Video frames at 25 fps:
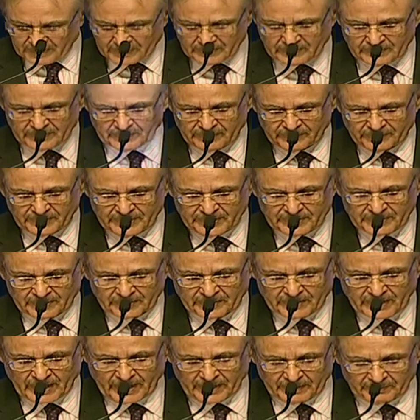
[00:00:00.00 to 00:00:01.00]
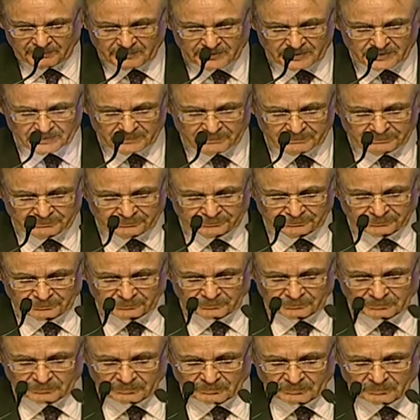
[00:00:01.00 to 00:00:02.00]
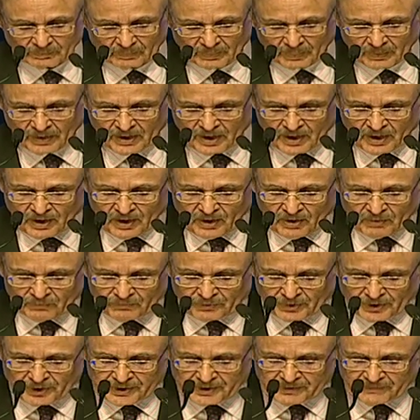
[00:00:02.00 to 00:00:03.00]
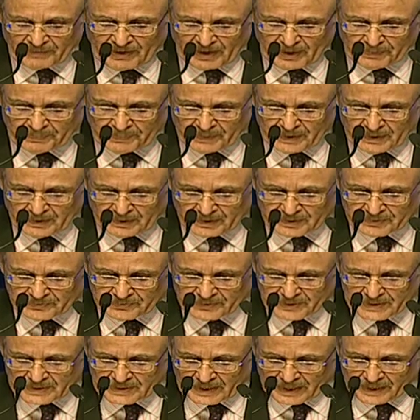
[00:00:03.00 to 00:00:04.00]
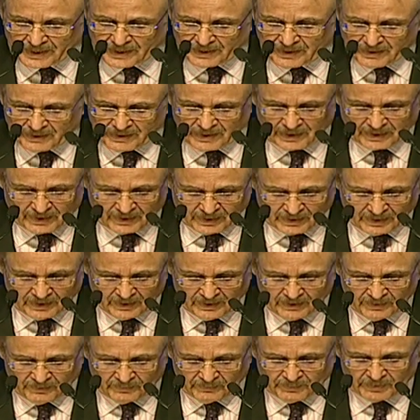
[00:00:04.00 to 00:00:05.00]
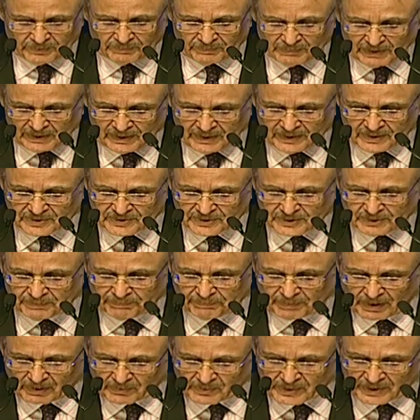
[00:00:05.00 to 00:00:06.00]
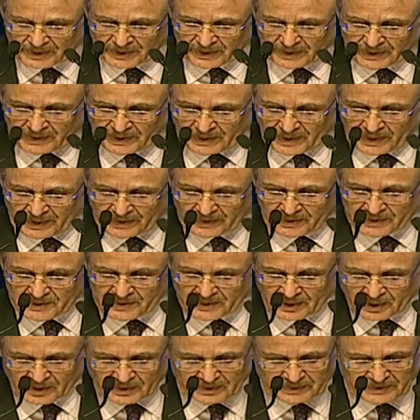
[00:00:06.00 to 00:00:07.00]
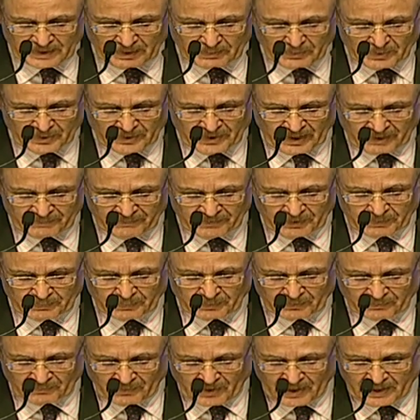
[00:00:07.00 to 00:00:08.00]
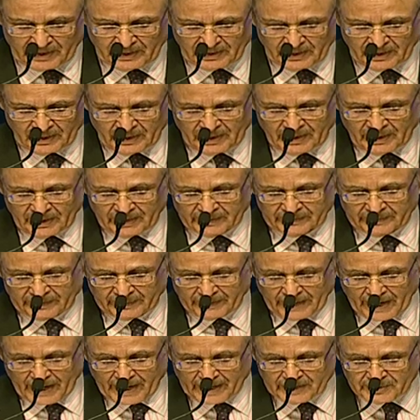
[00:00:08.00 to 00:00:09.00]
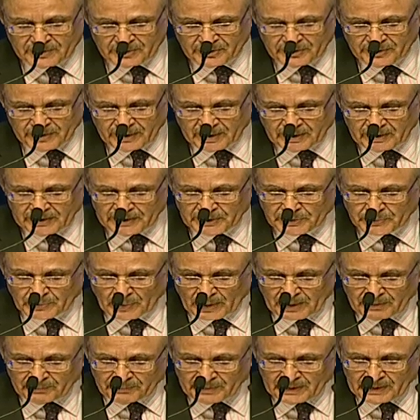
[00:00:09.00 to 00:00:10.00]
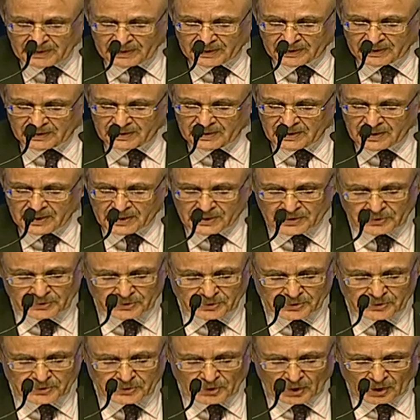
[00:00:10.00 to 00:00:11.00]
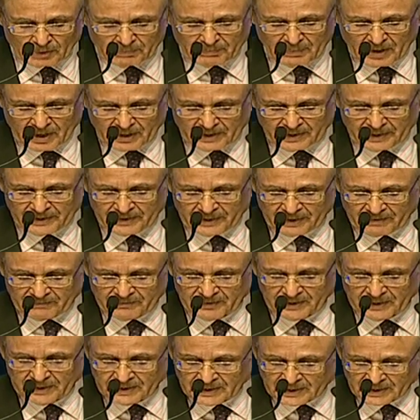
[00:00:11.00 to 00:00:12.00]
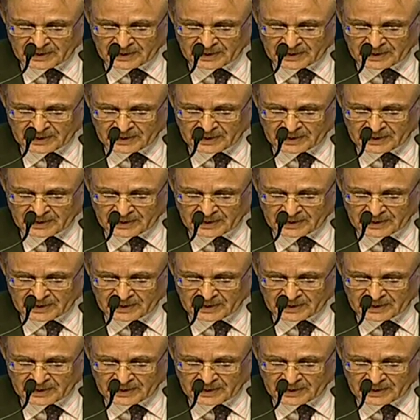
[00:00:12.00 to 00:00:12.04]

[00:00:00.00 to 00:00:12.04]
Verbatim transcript: in recent times. For developing countries like India, with millions in poverty and a young demographic profile that adds nearly 12 million to the job market every year,